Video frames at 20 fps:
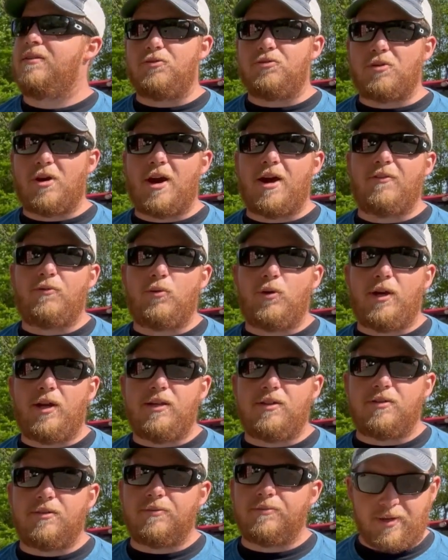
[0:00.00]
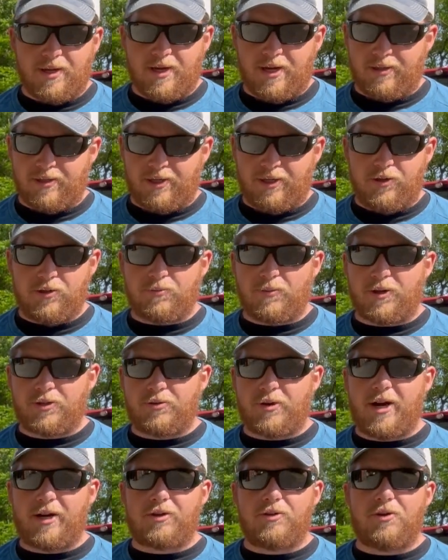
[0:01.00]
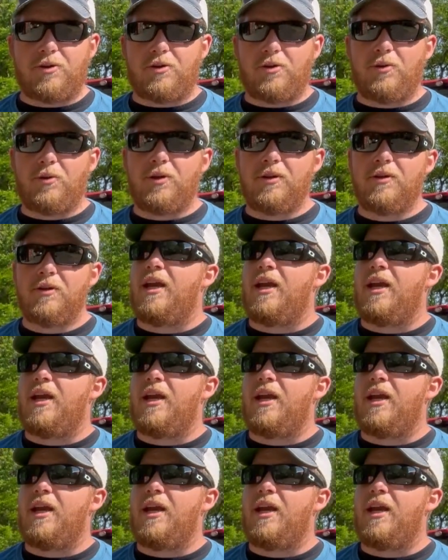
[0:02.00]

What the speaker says: driveways, and I use my tractor to do it.